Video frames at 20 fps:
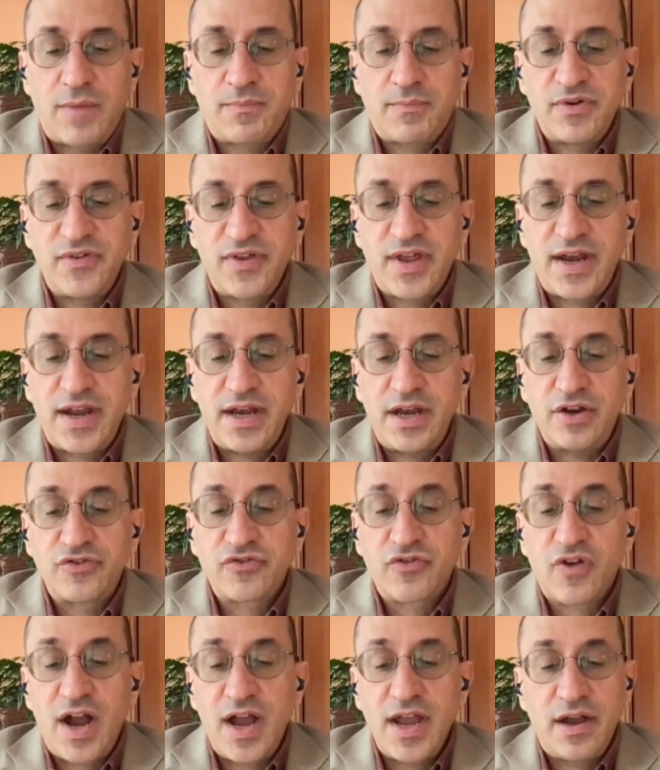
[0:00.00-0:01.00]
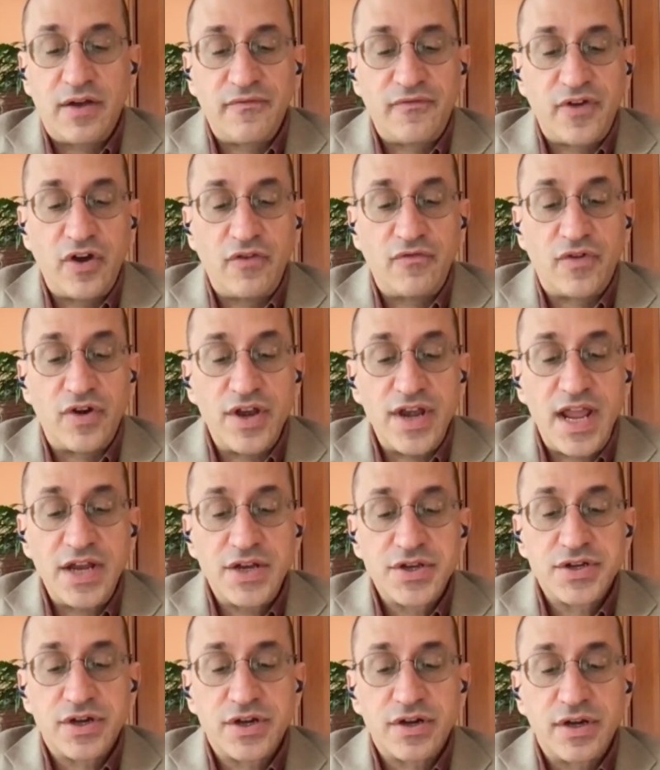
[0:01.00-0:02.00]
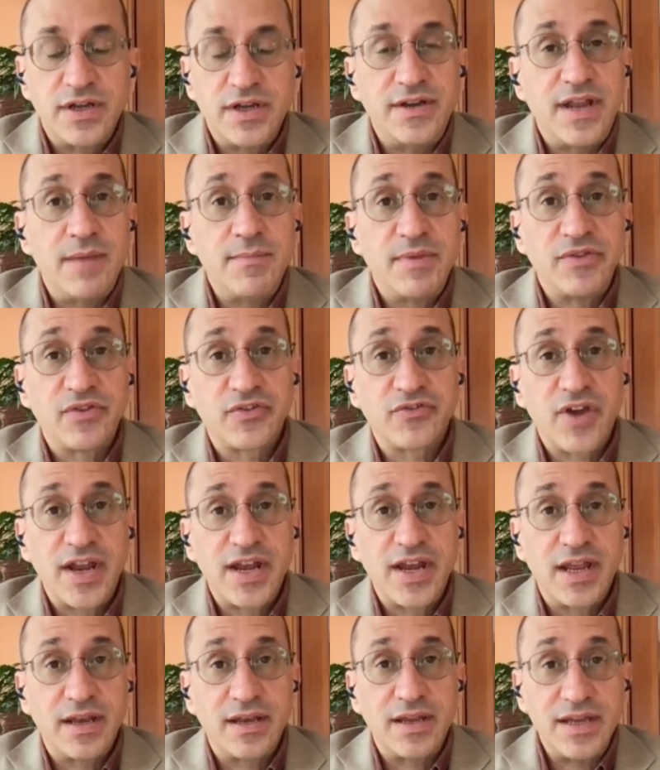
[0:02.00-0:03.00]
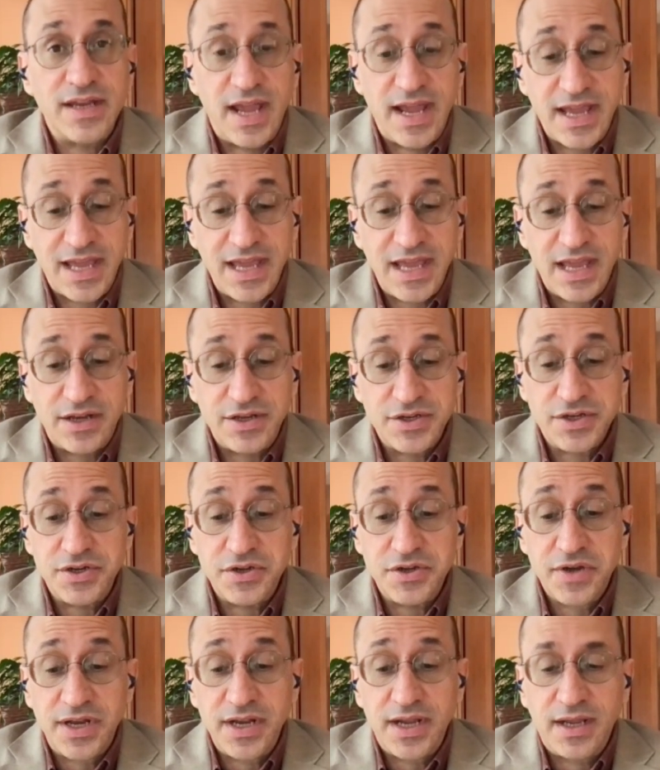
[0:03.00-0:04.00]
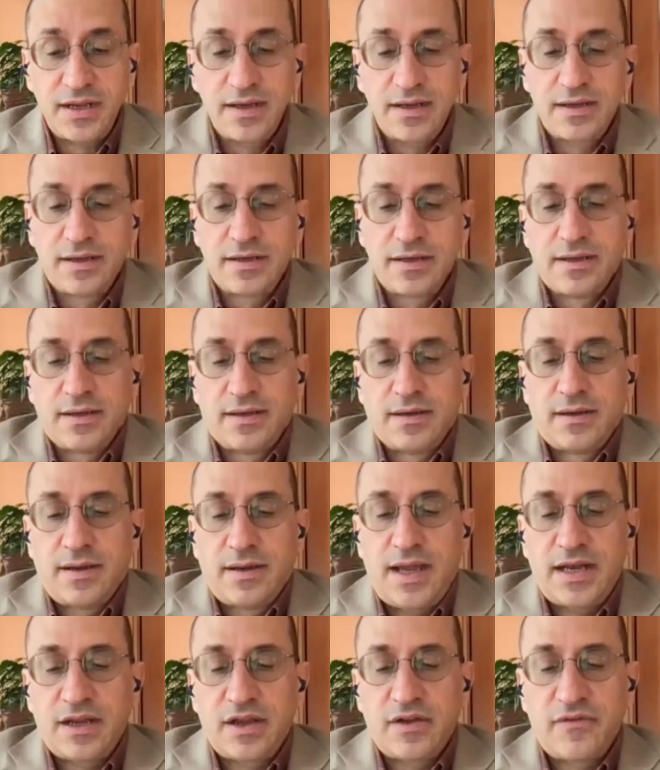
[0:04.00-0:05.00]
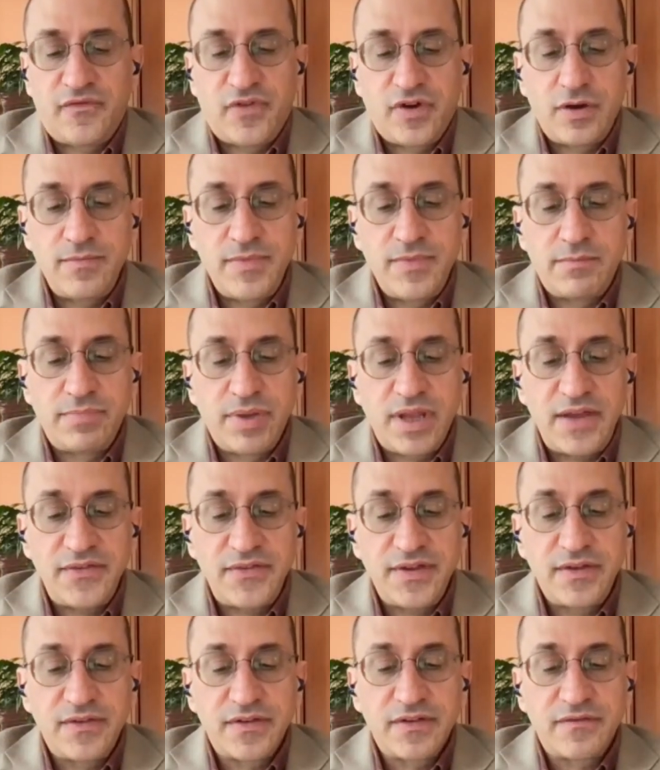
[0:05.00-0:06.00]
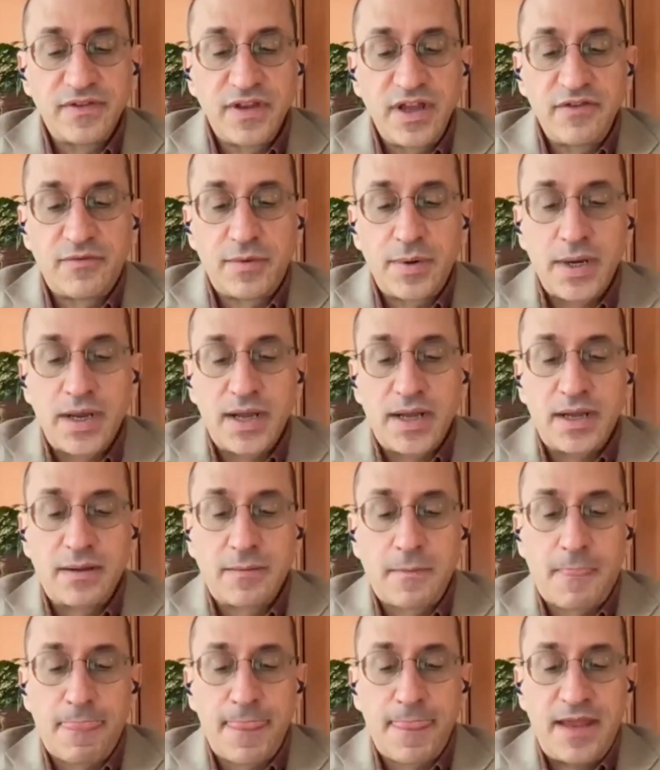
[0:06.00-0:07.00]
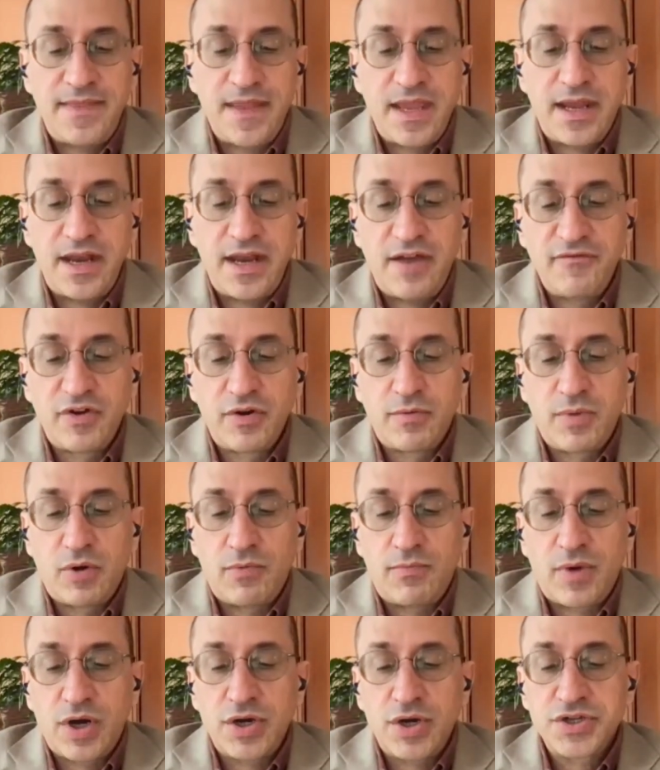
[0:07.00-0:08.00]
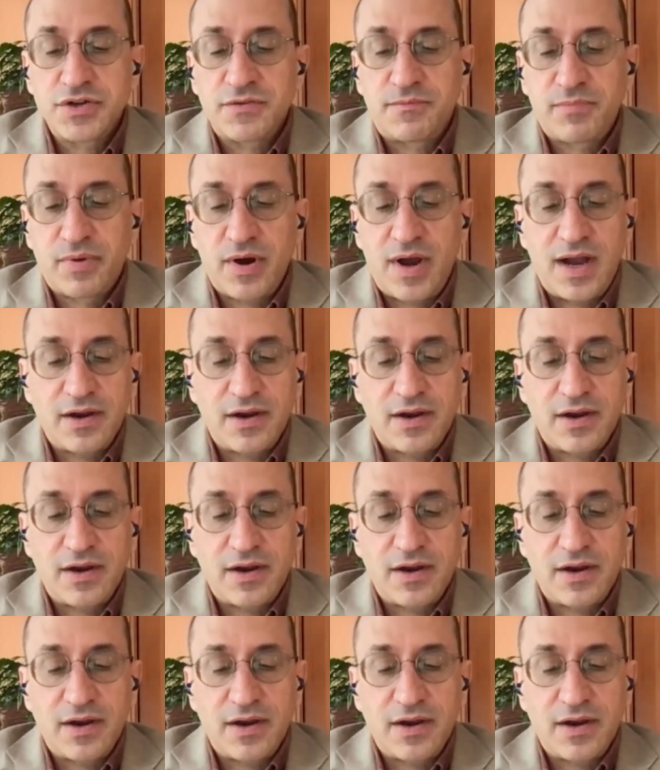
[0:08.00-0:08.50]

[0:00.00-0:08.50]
represented a triumph over nature and demonstrated Yankee ingenuity, and confirmed the blessings of liberty and the inevitable march of